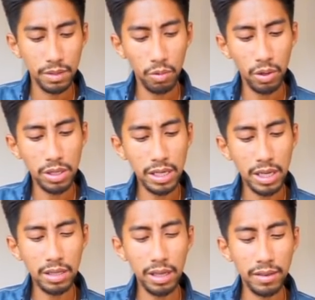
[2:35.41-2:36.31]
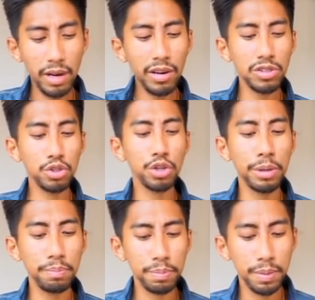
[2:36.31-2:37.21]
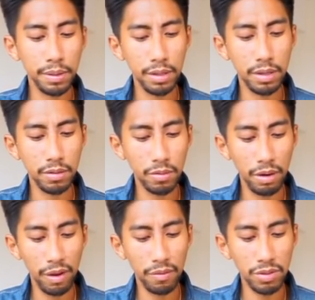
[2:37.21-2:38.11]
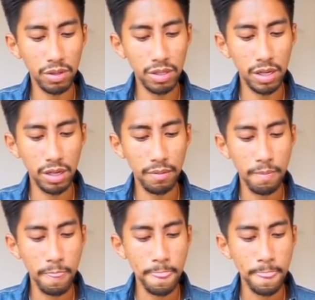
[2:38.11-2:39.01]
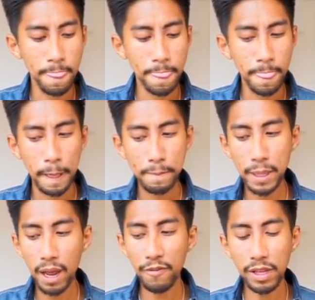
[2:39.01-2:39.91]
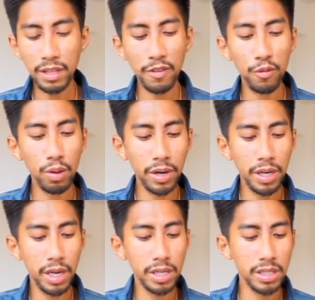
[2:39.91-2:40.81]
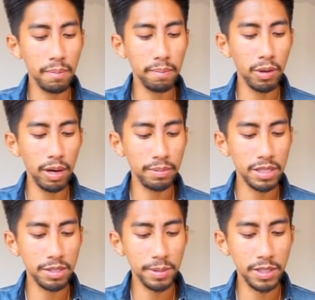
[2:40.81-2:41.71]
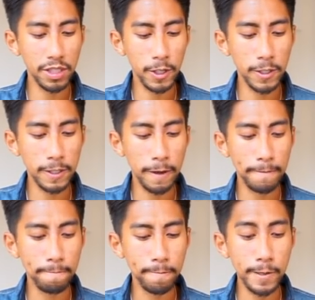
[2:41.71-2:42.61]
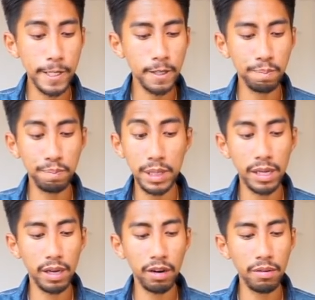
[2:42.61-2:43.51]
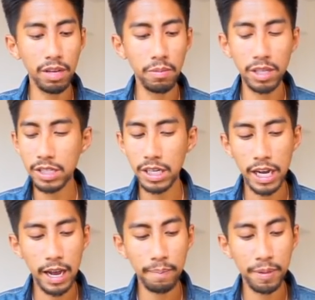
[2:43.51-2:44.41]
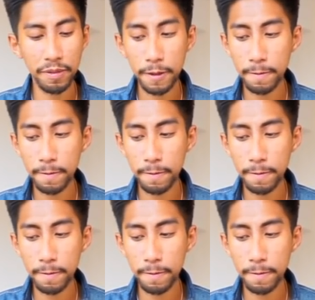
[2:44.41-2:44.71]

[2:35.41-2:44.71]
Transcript: water sign, they're a trip, you know, with the Five of Swords here. But I feel like the Fool card here is gonna blow up to this person also. Here's a big argument that's gonna happen.